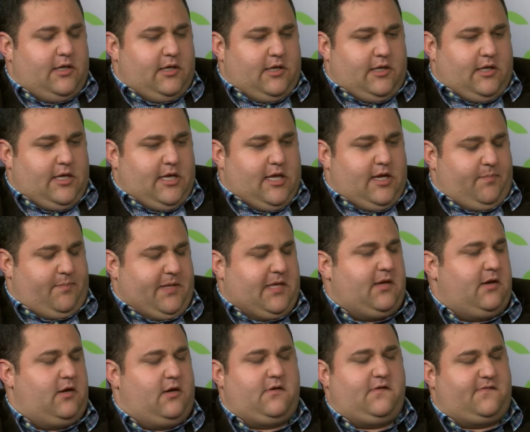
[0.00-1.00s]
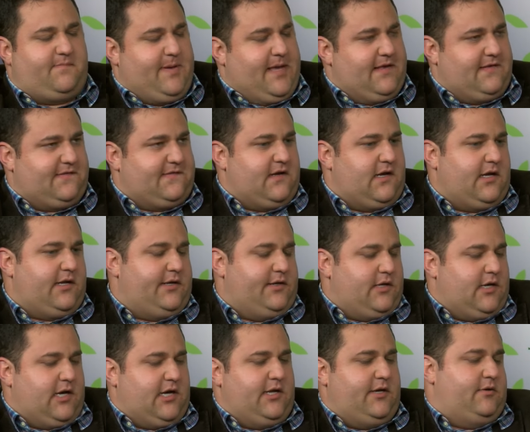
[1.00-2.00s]
It appears, based on
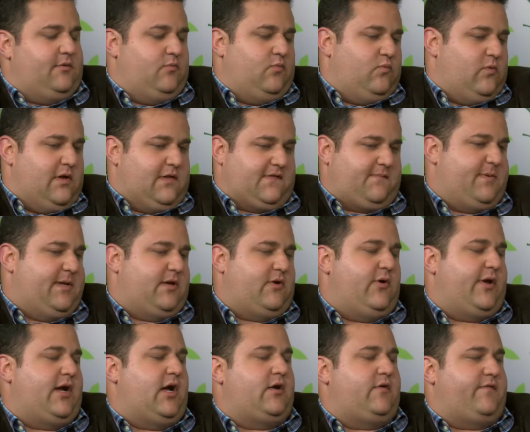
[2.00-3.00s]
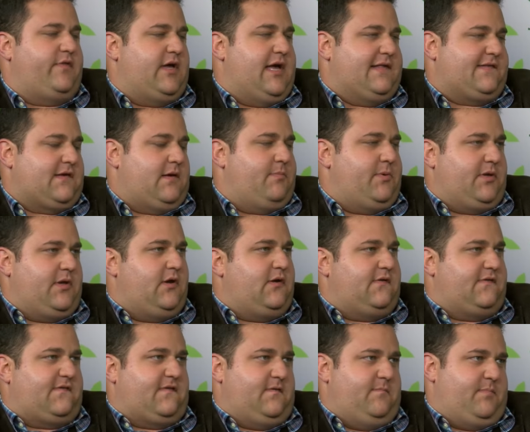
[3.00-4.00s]
on what's been going on over the last couple
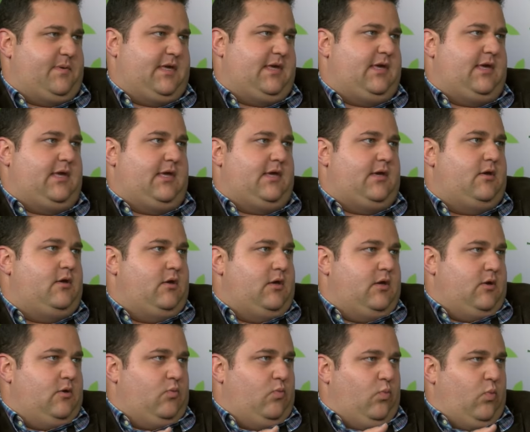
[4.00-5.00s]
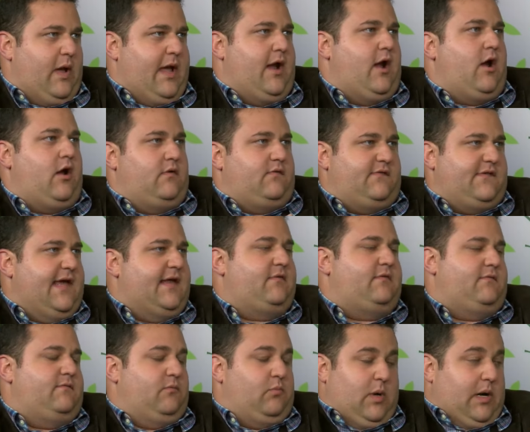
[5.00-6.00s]
years, to be where,
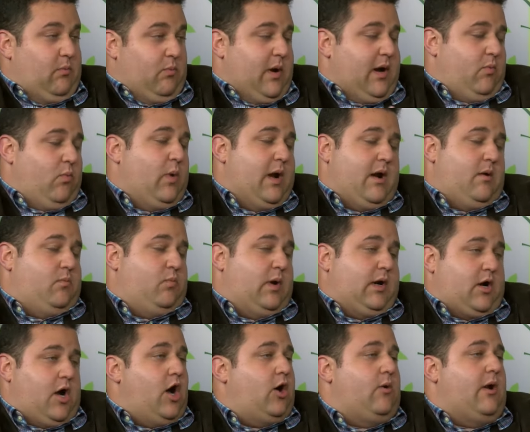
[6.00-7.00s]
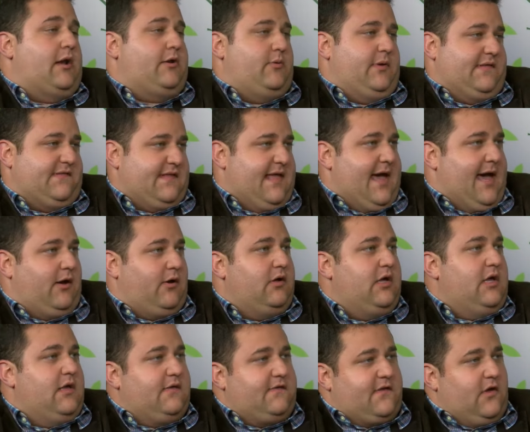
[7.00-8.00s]
Den- where, where, where, where Colorado is now.
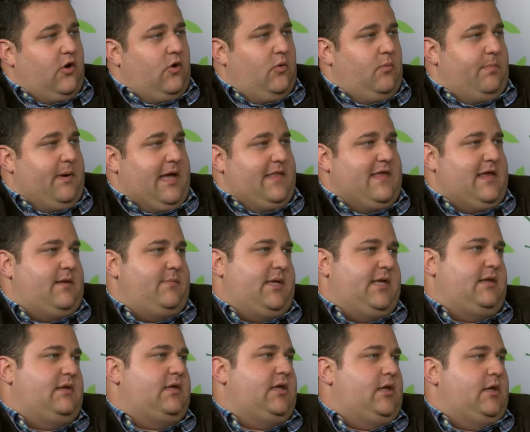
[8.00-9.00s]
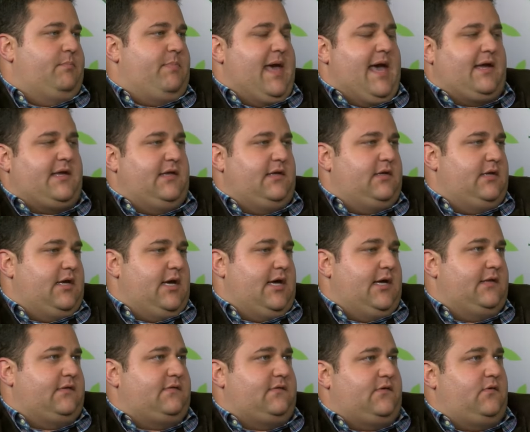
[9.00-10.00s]
So by that I mean back in
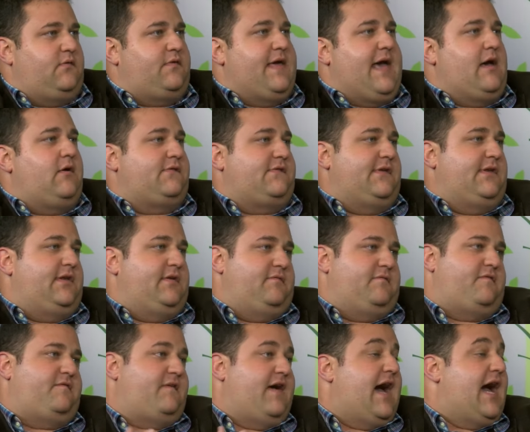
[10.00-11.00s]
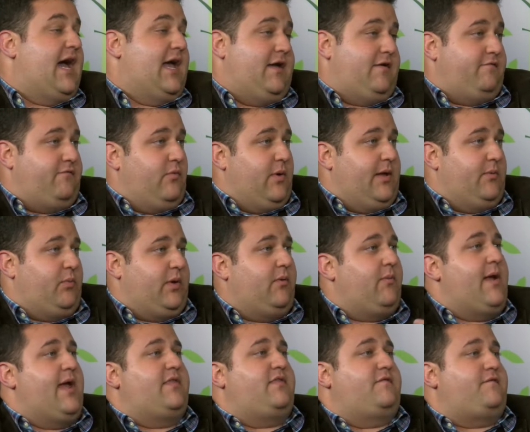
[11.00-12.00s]
uh, 2005 when we
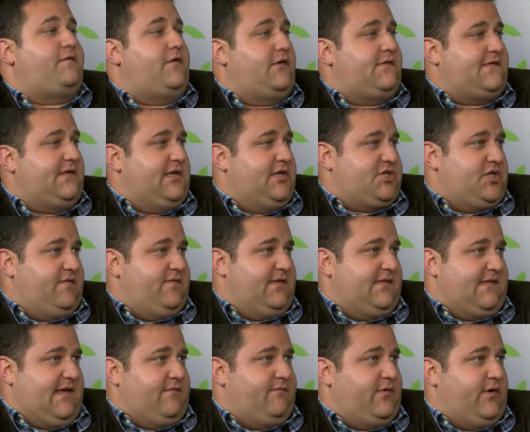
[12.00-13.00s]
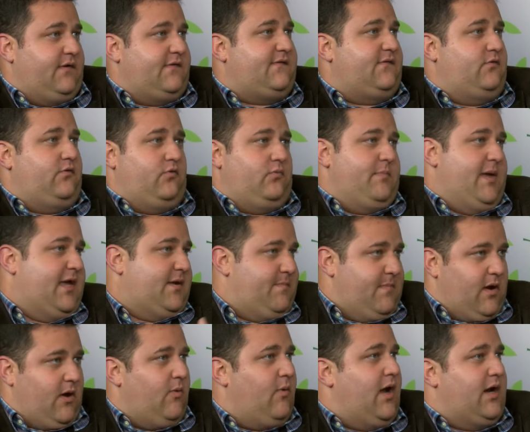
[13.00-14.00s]
ran the first initiative in Denver to make
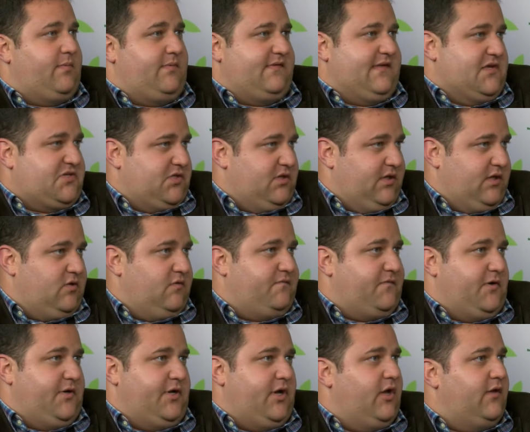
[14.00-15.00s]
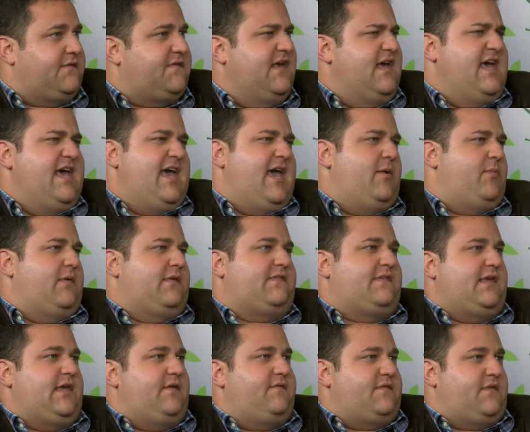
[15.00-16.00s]
marijuana possession legal for adults, it
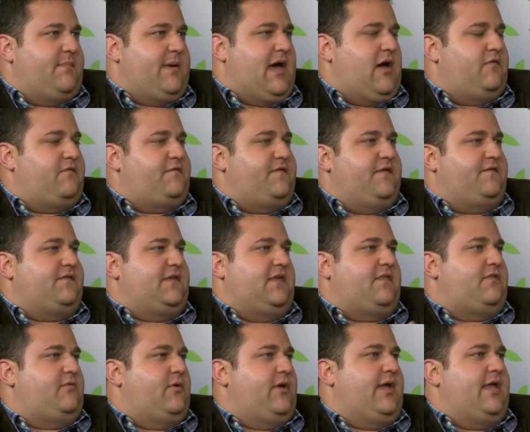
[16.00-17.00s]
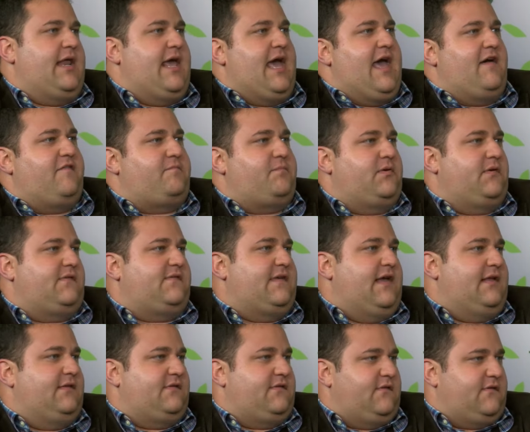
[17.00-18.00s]
received about
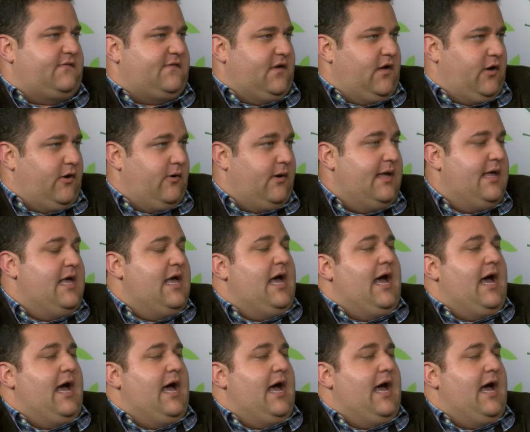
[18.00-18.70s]
53.5% or so.